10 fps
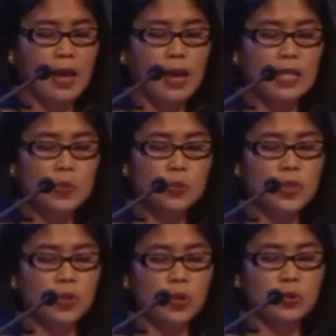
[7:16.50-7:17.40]
As we
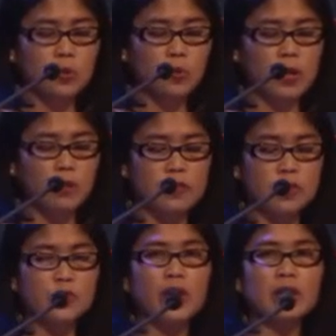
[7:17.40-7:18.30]
know, one of the
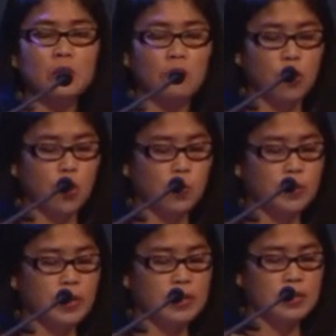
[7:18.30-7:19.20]
strengths of
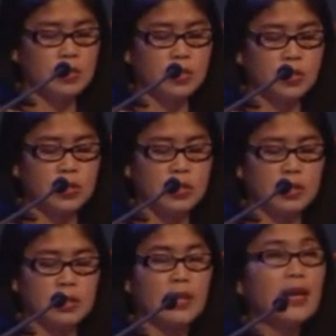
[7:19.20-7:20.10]
open and distance
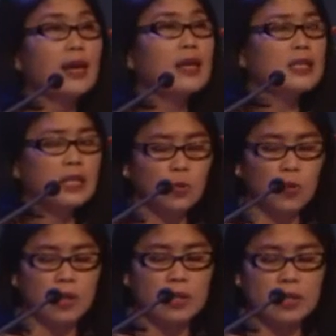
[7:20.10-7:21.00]
learning is in
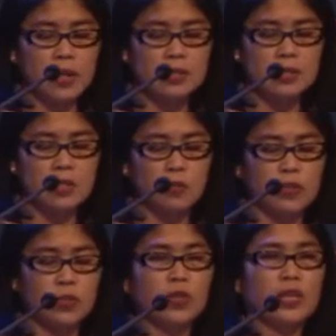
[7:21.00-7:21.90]
widening access of
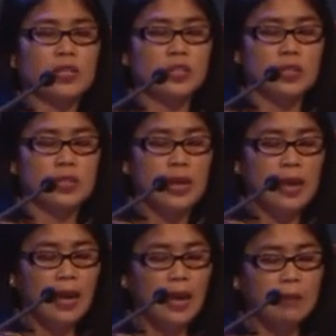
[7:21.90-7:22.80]
education
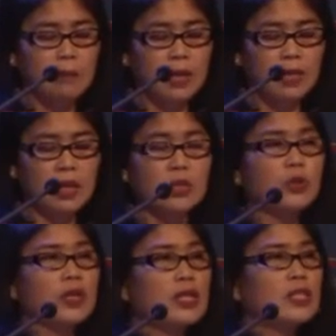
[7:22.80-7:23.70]
and make
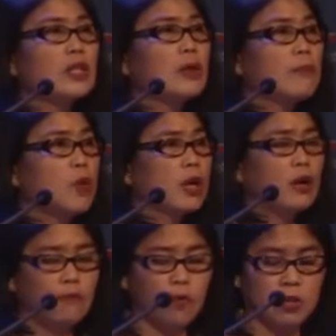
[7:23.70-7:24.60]
education more
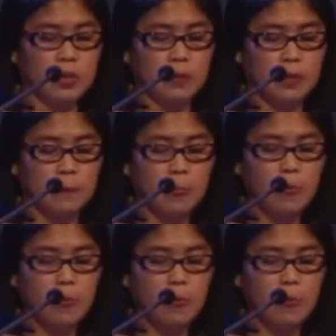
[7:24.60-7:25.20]
affordable.